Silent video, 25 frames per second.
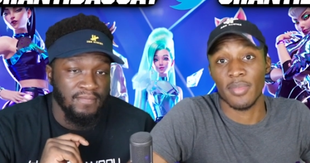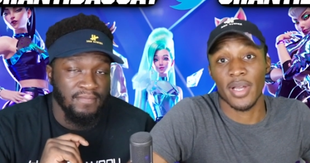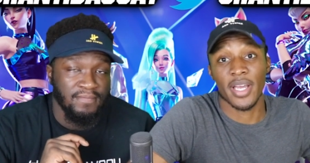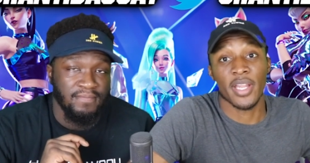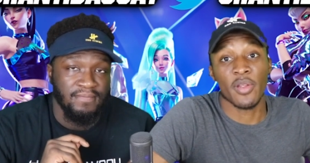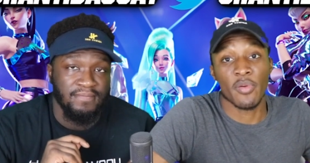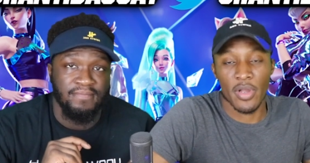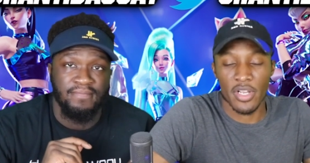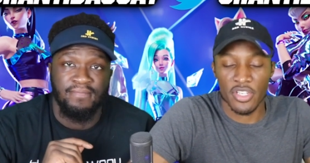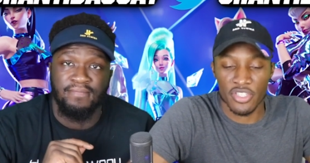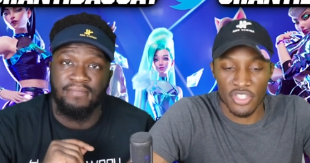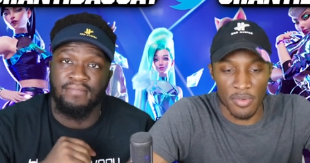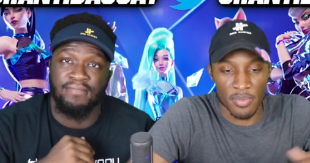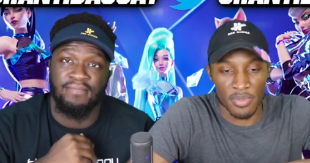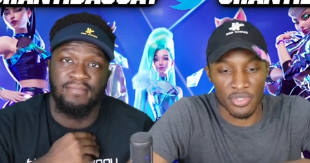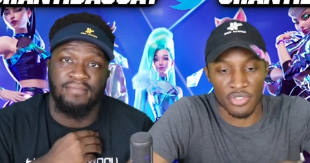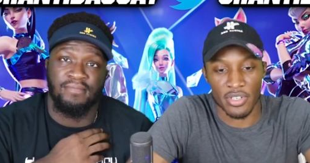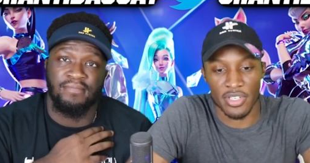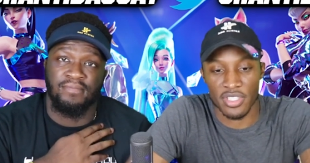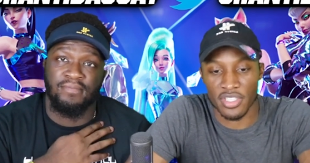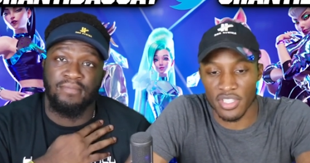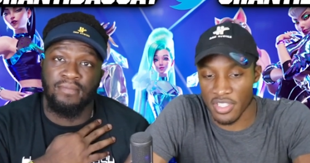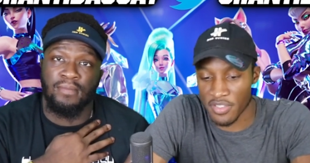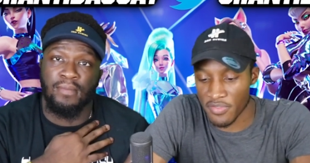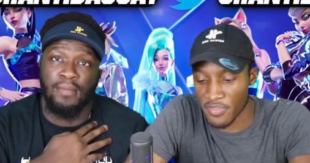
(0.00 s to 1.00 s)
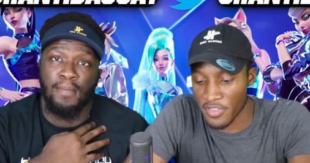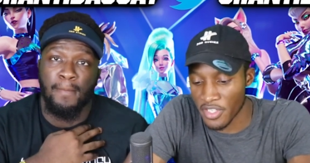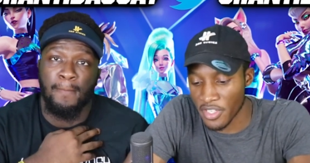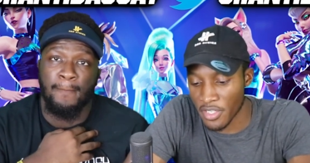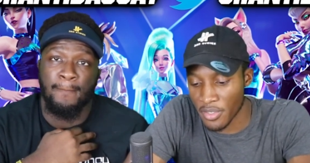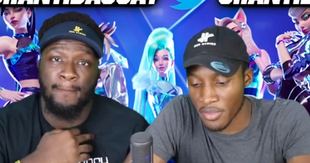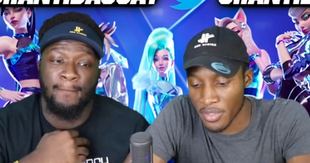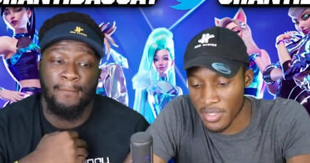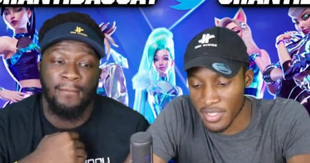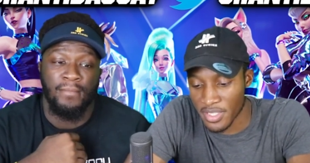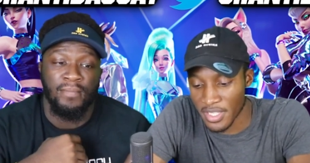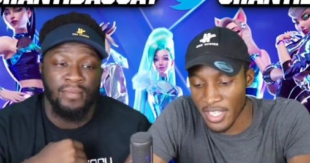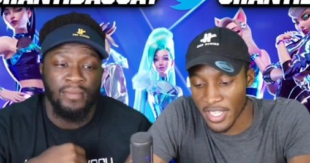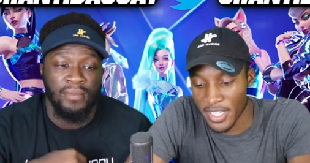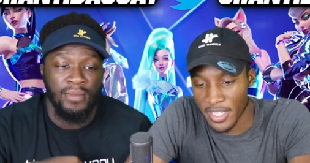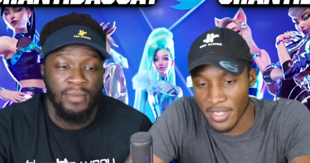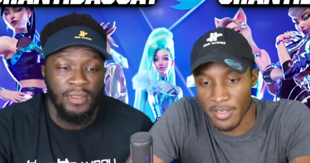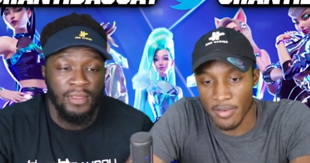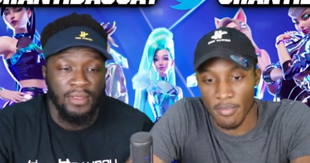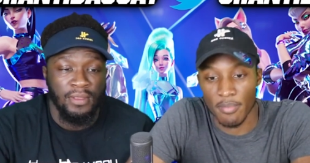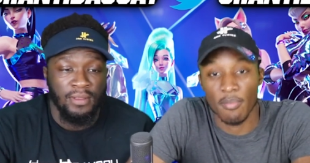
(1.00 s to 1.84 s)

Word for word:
Speaker 1: But anyways, jumping straight to this video. It's lit.